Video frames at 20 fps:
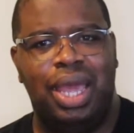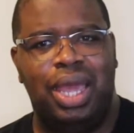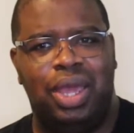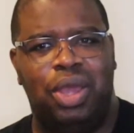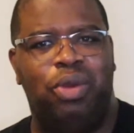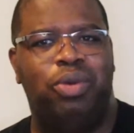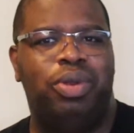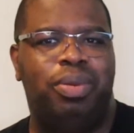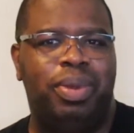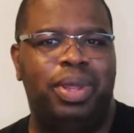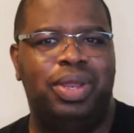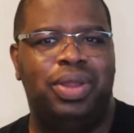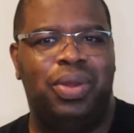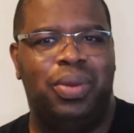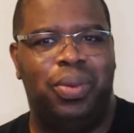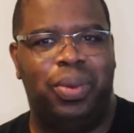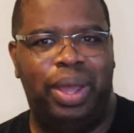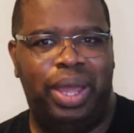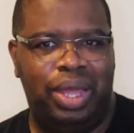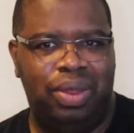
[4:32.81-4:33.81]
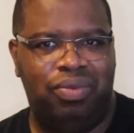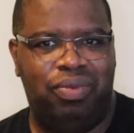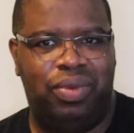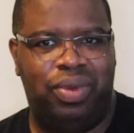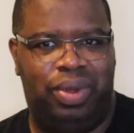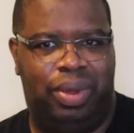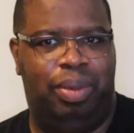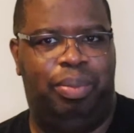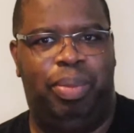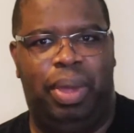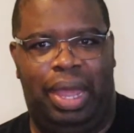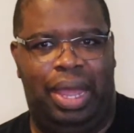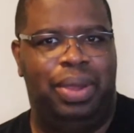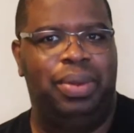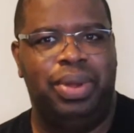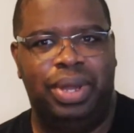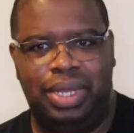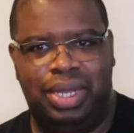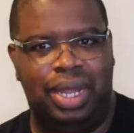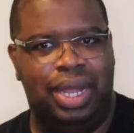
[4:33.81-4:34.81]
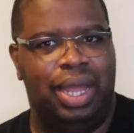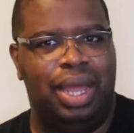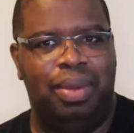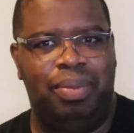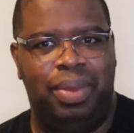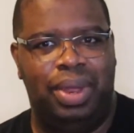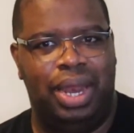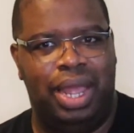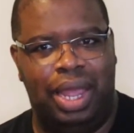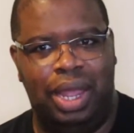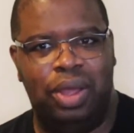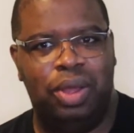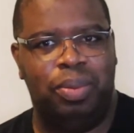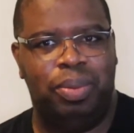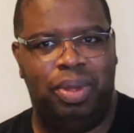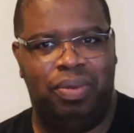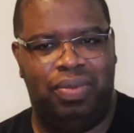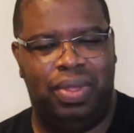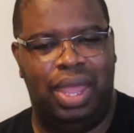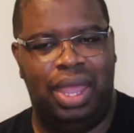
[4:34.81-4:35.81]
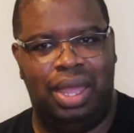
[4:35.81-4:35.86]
It would have been great for a parent to come and help if they